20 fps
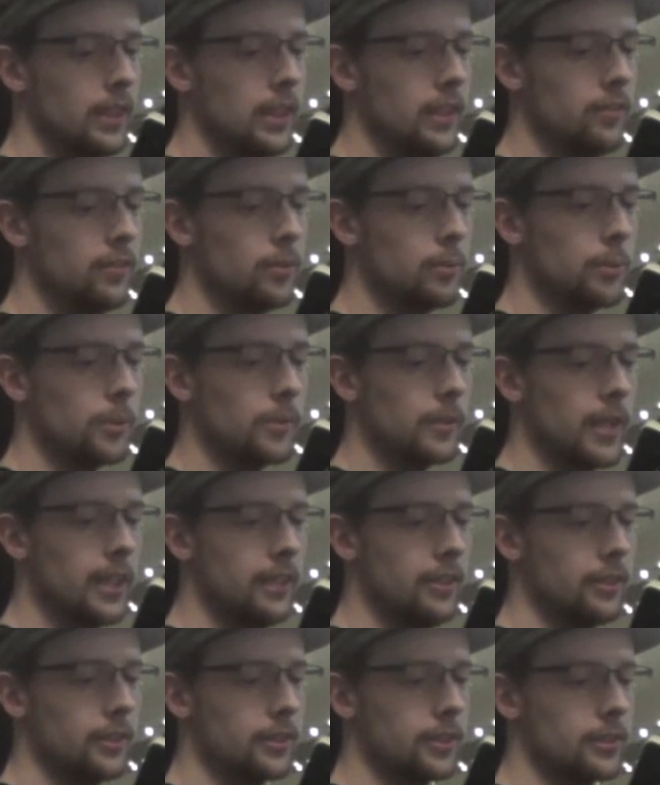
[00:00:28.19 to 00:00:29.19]
Even
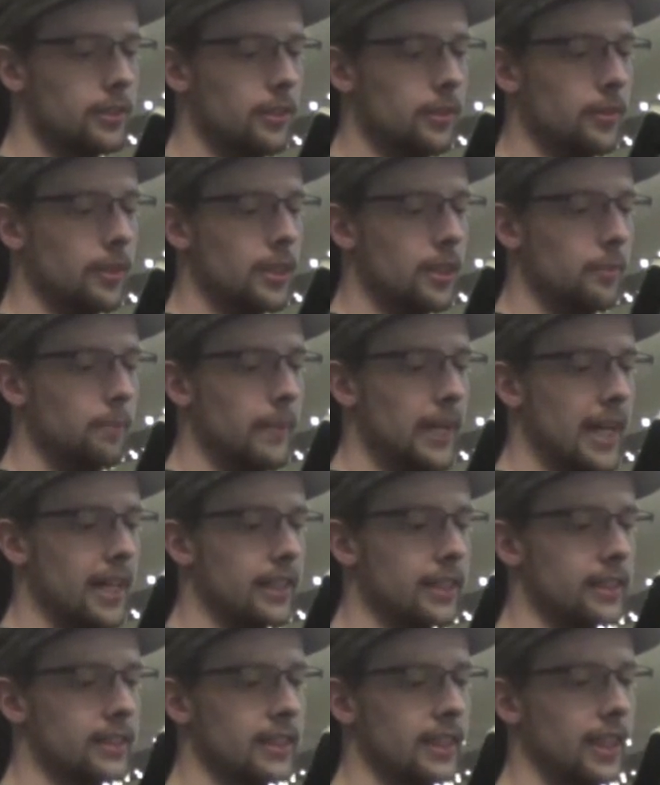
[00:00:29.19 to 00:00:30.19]
perennials don't come
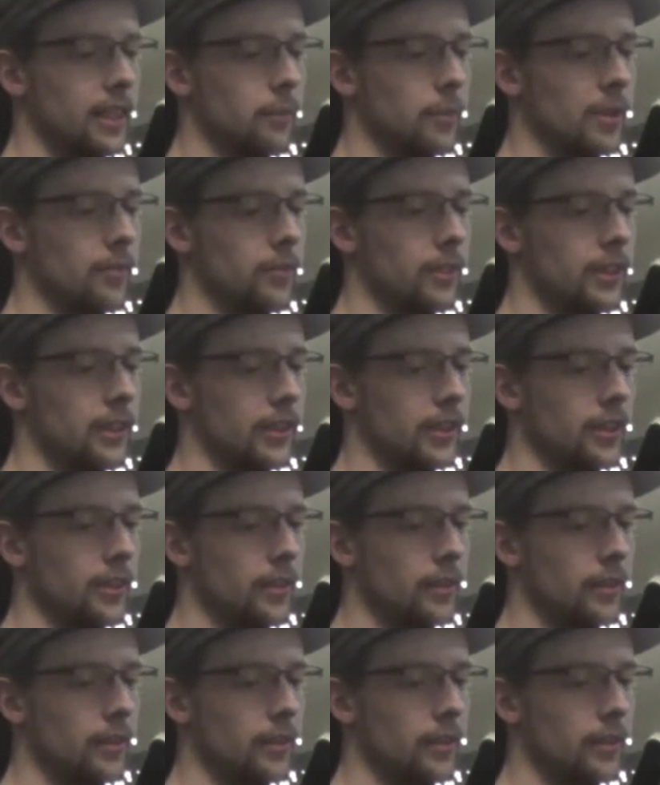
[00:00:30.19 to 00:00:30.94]
back the same every year.